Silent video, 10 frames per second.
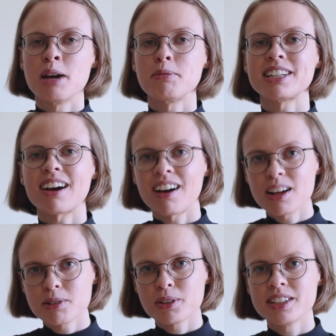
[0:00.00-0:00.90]
but
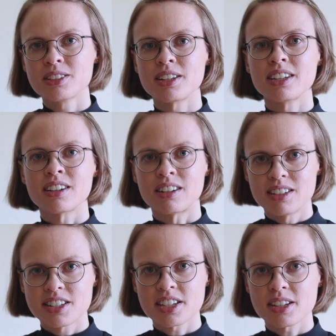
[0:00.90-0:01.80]
I'm going to
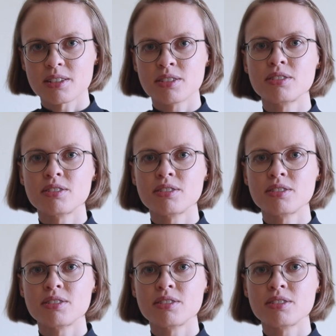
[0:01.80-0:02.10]
encourage you